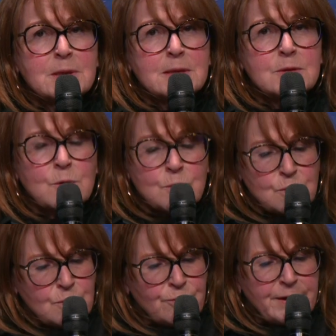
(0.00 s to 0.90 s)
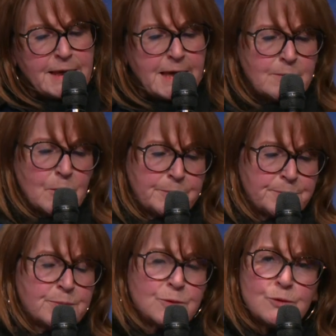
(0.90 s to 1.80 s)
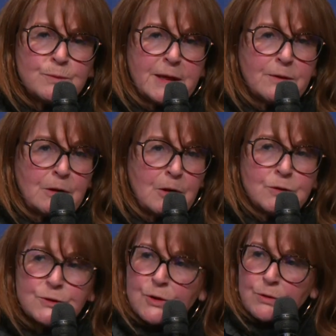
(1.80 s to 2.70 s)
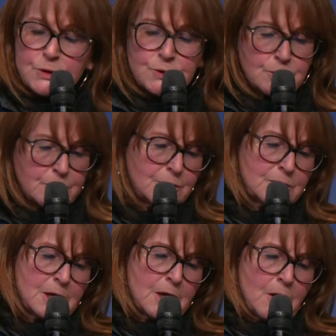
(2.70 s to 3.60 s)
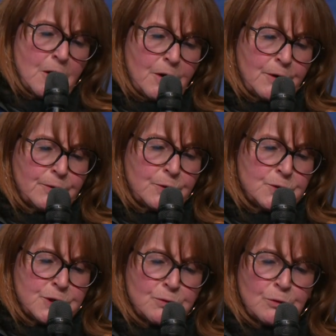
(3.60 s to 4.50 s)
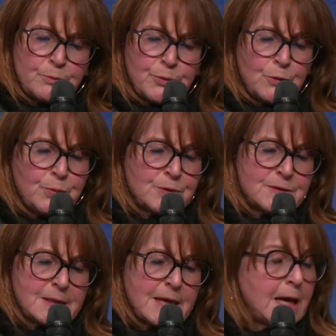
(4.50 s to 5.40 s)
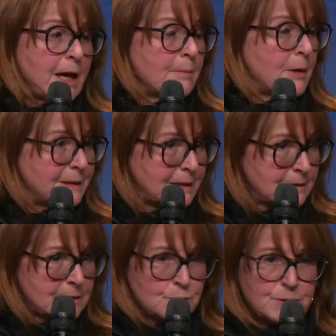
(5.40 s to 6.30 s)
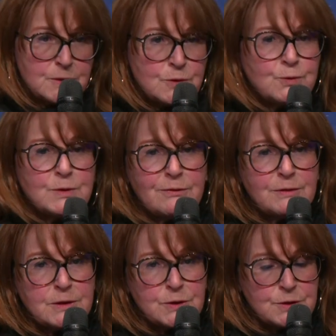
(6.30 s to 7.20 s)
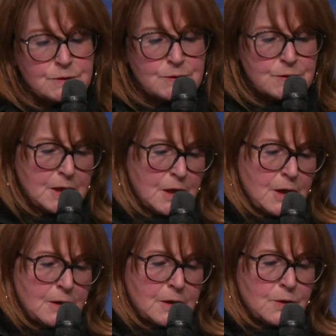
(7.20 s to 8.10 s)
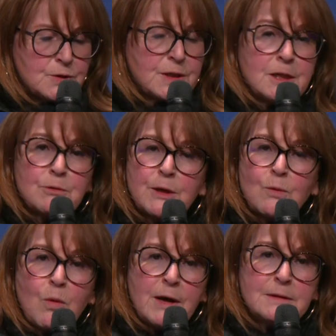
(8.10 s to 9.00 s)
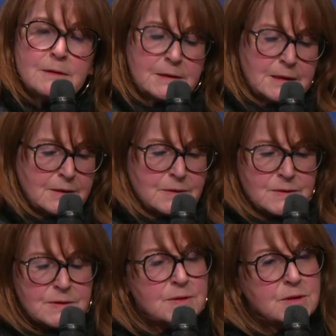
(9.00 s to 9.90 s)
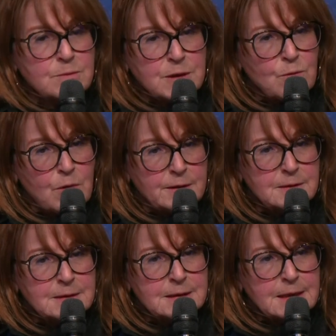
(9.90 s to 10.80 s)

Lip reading: So they came up, to make a long story short, on the general purpose AI models with 2 definitions, generic one and systemic one.